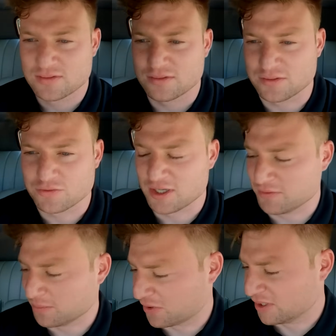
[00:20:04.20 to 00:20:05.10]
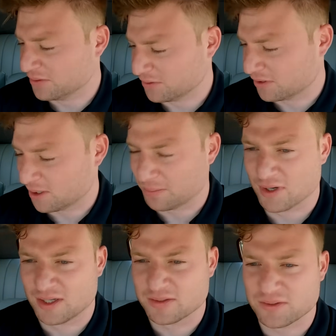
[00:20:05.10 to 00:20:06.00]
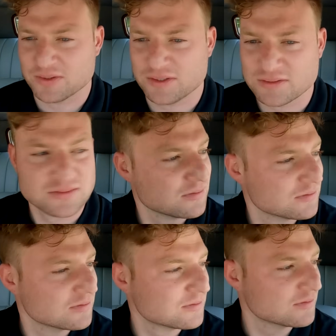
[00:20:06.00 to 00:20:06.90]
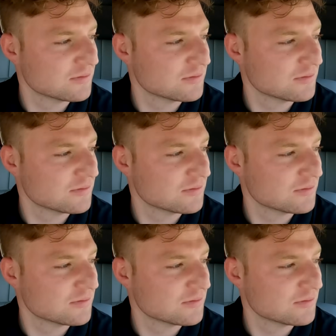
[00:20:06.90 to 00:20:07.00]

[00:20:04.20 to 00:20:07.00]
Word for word: Like driving a brand new car practically. I know.